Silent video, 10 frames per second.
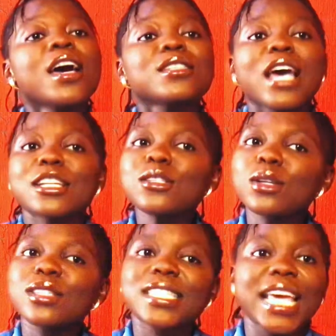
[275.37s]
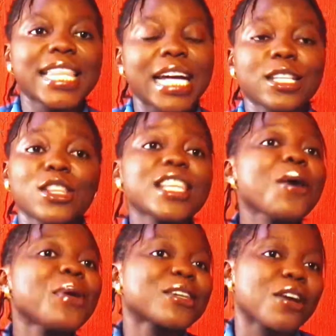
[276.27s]
So I just want to say that another
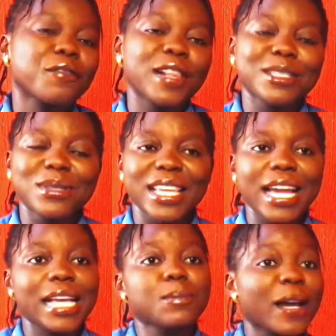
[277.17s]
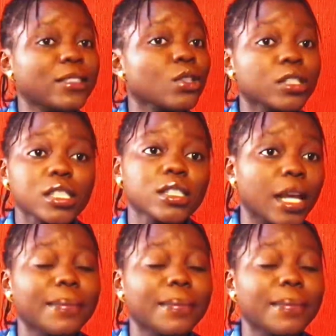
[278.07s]
way you can flex with a guy is by touching them.